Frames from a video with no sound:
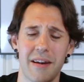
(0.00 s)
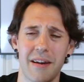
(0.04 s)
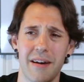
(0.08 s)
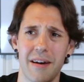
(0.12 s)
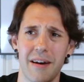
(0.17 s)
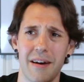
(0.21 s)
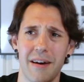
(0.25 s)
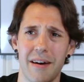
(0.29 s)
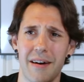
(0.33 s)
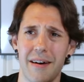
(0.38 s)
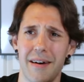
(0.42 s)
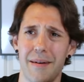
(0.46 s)

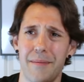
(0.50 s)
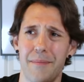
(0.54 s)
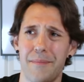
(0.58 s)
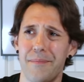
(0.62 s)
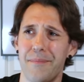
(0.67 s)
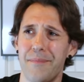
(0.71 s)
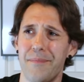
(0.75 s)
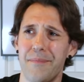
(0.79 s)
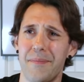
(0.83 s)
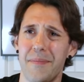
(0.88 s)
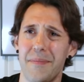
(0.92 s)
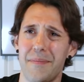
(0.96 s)

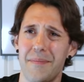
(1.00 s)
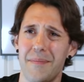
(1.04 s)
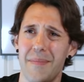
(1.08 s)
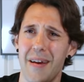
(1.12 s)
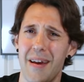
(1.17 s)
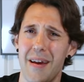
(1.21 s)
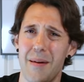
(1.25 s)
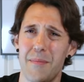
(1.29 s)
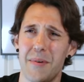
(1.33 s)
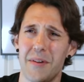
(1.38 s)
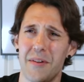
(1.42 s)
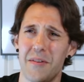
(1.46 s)

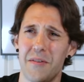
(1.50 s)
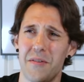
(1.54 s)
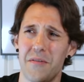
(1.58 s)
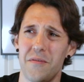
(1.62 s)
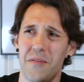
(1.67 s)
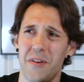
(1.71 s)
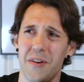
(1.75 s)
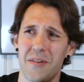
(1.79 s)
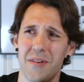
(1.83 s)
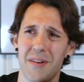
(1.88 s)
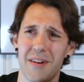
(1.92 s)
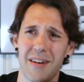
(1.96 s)

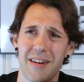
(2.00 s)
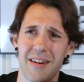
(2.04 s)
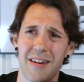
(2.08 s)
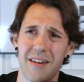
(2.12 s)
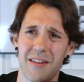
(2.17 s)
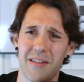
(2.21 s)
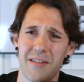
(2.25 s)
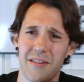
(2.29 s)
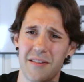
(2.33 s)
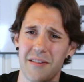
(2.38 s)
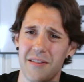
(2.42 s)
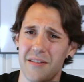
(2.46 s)
Atmospheric
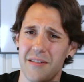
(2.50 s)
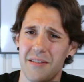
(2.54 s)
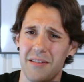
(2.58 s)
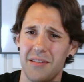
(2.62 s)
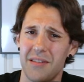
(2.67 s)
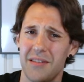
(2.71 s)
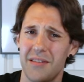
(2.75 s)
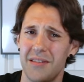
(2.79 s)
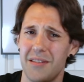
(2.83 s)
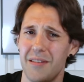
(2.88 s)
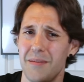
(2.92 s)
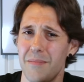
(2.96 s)

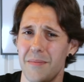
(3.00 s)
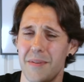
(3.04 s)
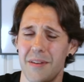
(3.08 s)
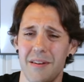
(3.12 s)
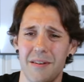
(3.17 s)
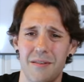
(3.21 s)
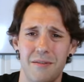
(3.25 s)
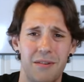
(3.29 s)
something,